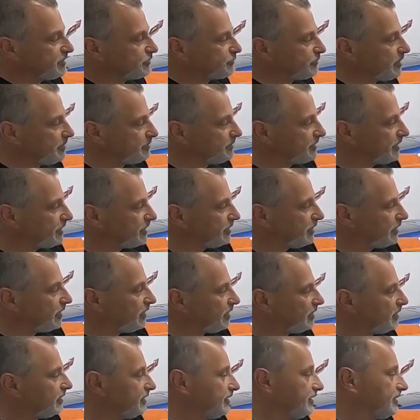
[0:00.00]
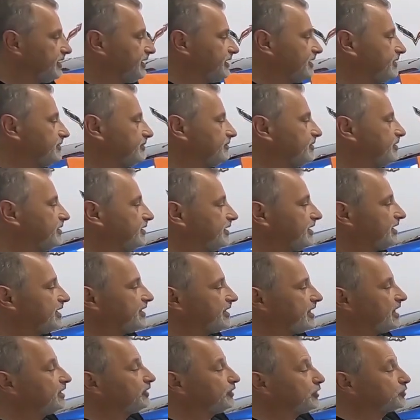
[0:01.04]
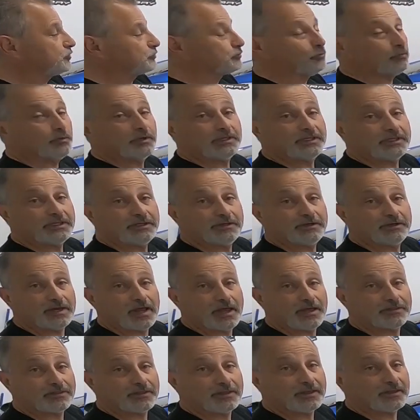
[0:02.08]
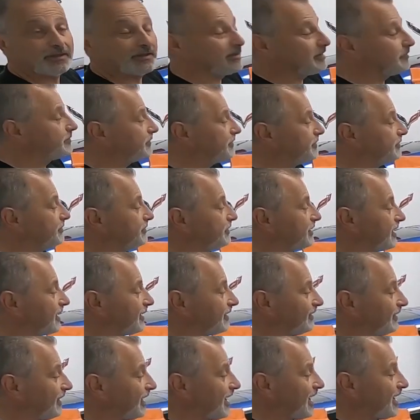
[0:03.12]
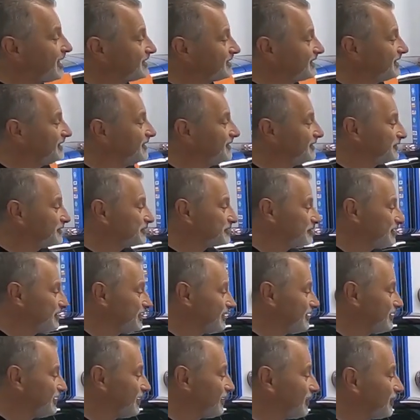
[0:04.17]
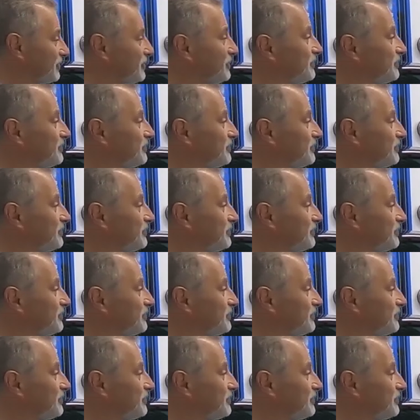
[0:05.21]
disrupt it at all and that looks really good, I think, coming through that glass. That looks pretty darn